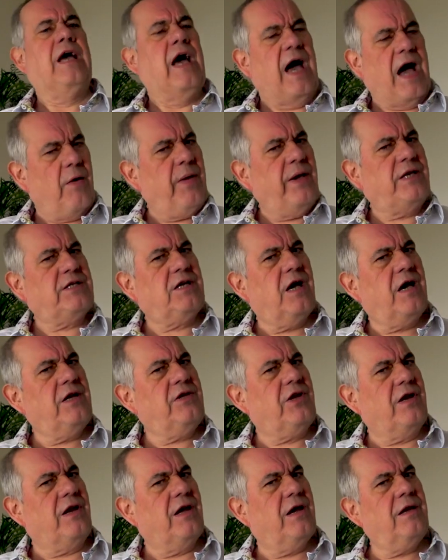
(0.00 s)
How
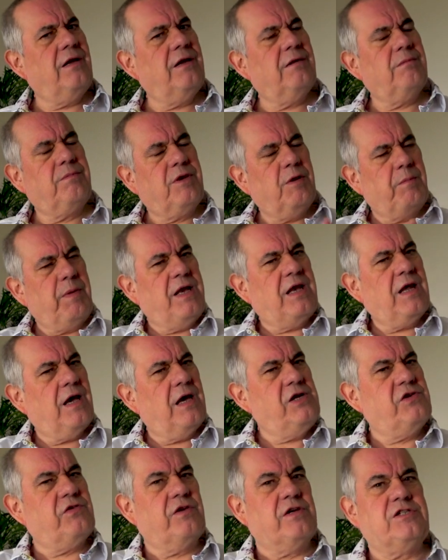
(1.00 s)
exciting, eh? To be
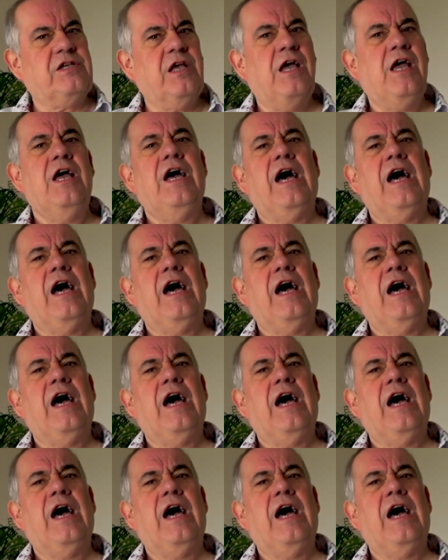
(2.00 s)
dangerous.